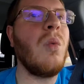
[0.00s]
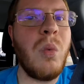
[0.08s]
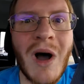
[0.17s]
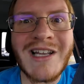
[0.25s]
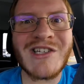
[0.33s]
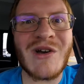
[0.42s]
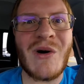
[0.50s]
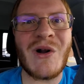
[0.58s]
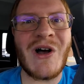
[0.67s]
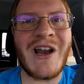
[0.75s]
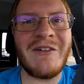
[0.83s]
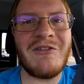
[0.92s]
What's going
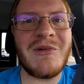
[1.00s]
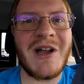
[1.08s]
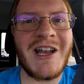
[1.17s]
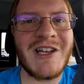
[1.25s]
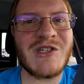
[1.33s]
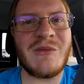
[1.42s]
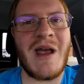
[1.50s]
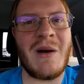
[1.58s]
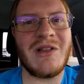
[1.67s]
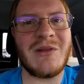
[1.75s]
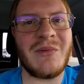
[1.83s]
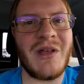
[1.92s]
on, everybody? It's your
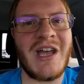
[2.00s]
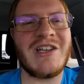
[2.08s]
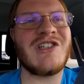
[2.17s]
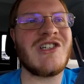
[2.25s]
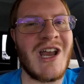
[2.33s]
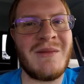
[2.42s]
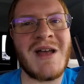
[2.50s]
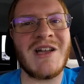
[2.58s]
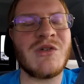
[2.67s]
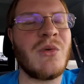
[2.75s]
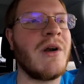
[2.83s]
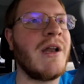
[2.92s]
man with the plan,
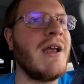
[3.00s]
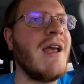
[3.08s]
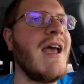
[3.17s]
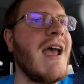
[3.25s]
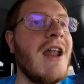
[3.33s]
ShaneMan20,